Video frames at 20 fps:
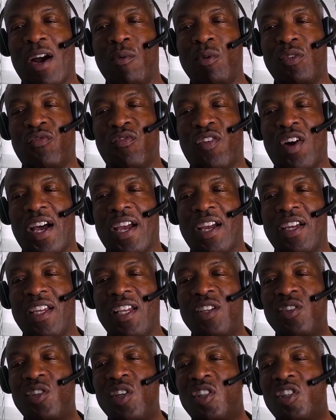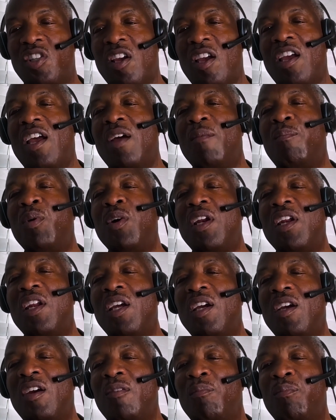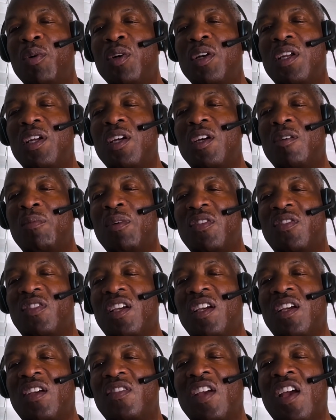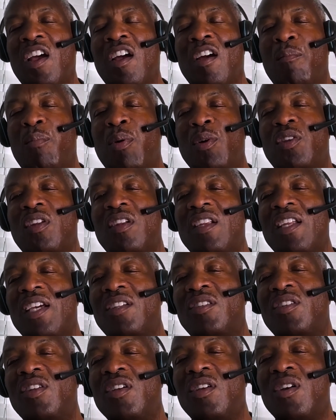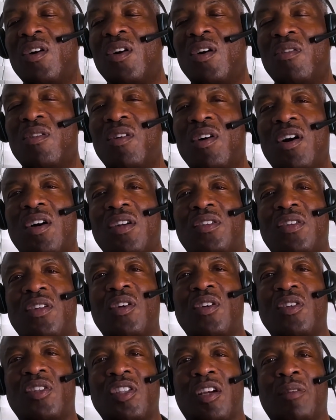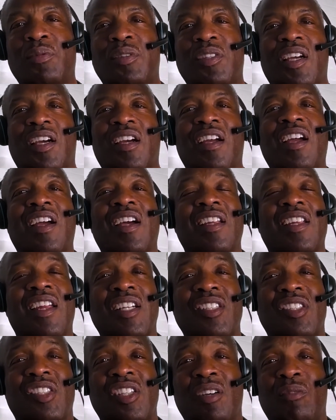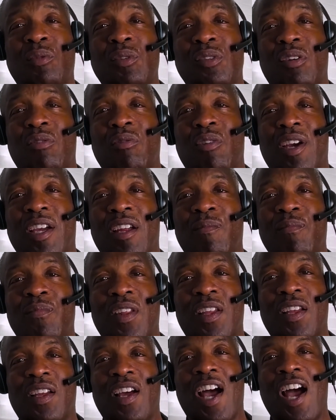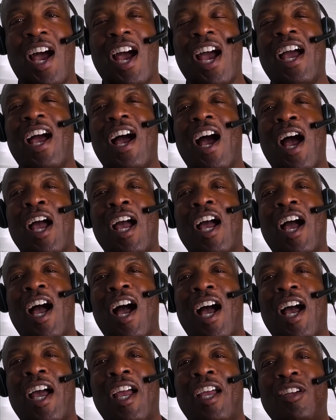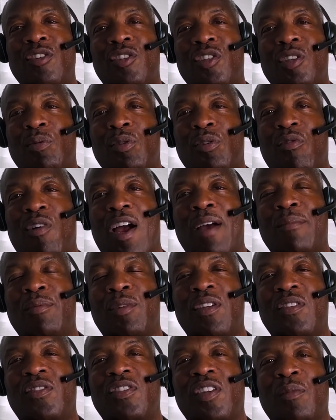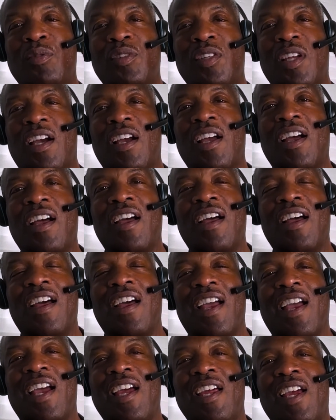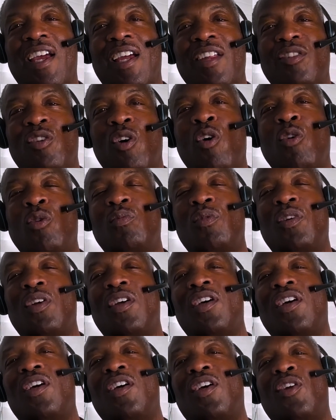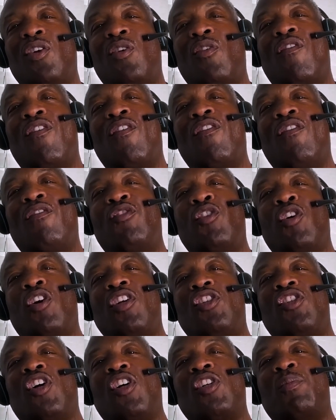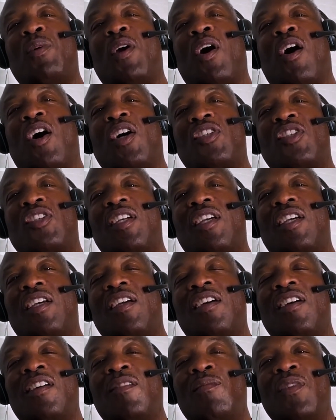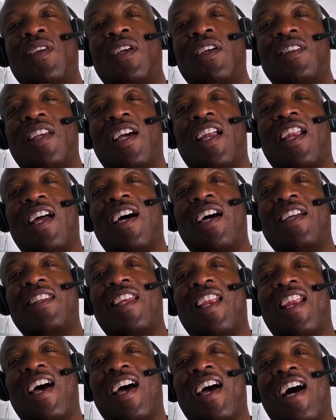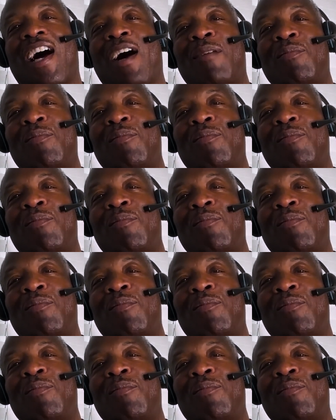fire. Izzy say, put it here, Mr. Is. Put the link to your Substack. That shit was great, and I subscribe to his Substack, and don't judge me harshly that I'm